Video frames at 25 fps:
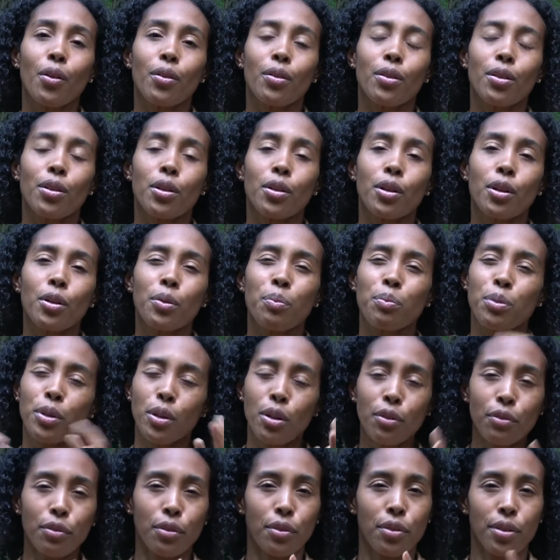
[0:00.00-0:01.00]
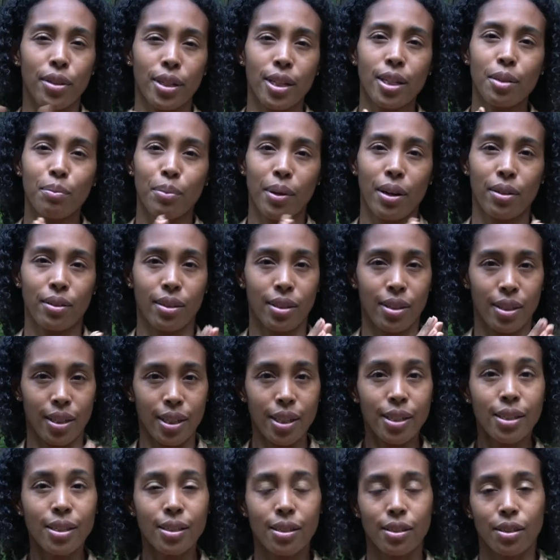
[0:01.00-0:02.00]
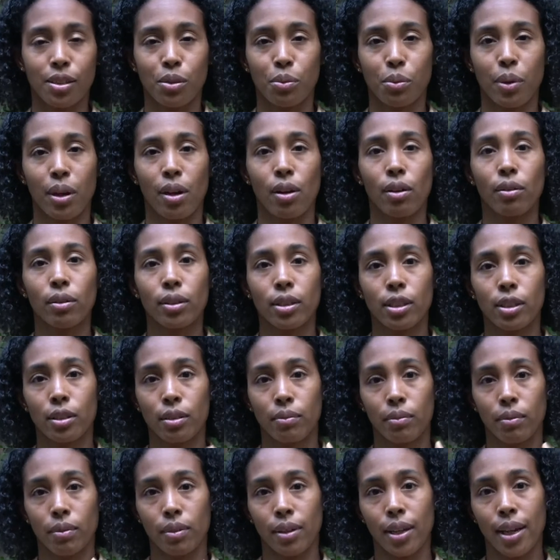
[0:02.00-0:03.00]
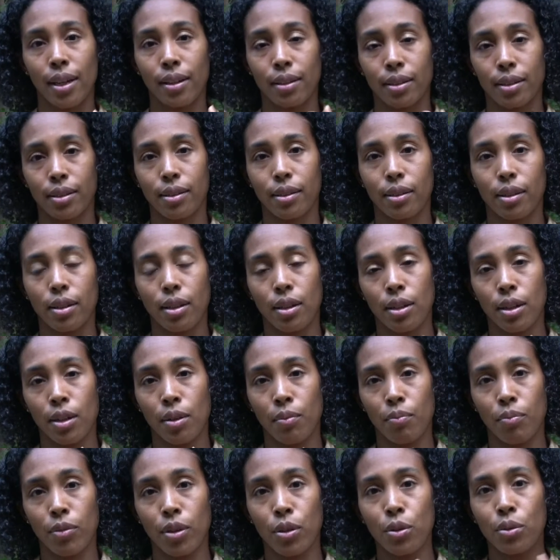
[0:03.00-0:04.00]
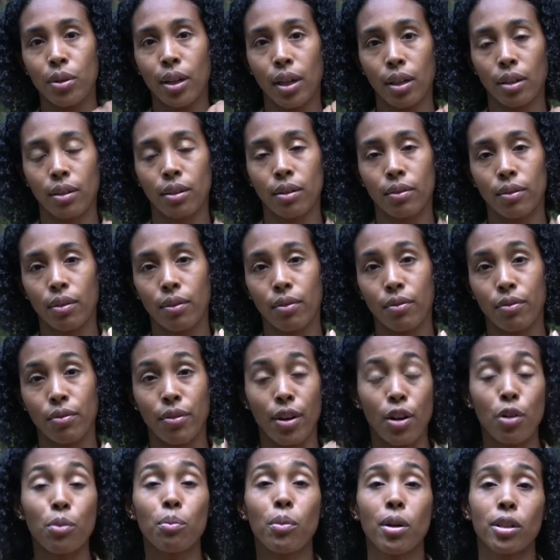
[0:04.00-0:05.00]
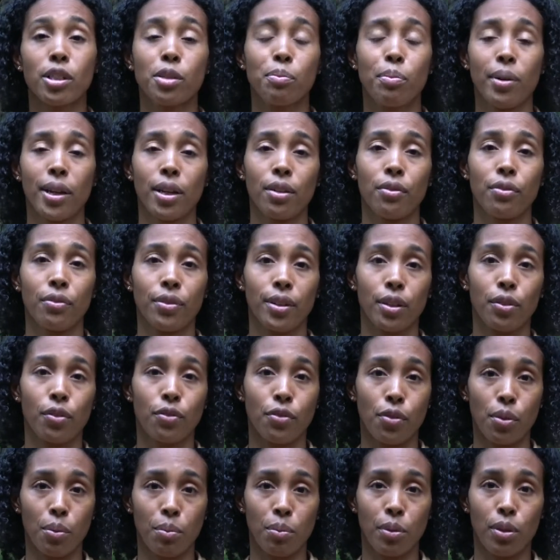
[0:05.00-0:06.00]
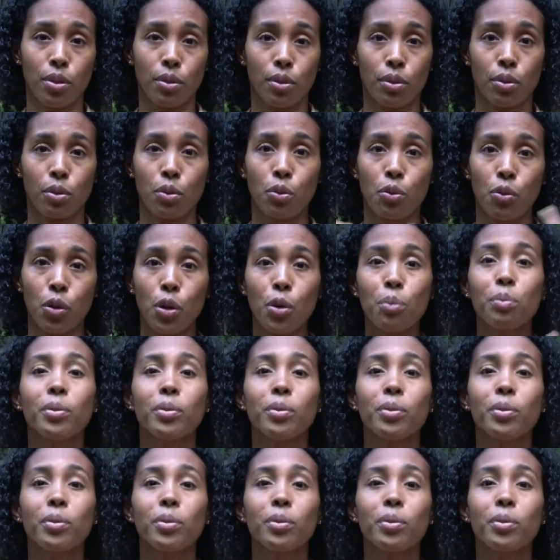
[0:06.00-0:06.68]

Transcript: the beautiful thing about this as well is that you can very much benefit from the group